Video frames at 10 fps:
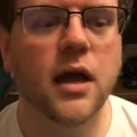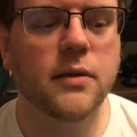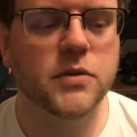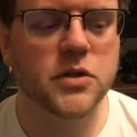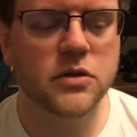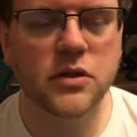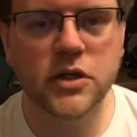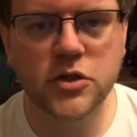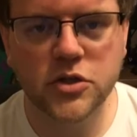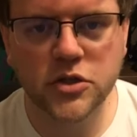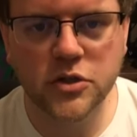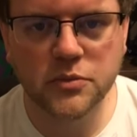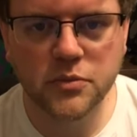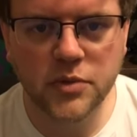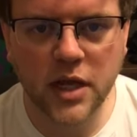Certainly you
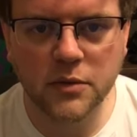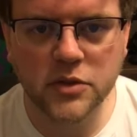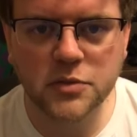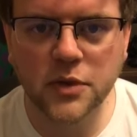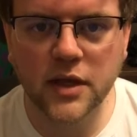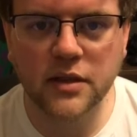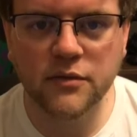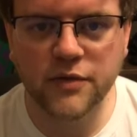should be able to play them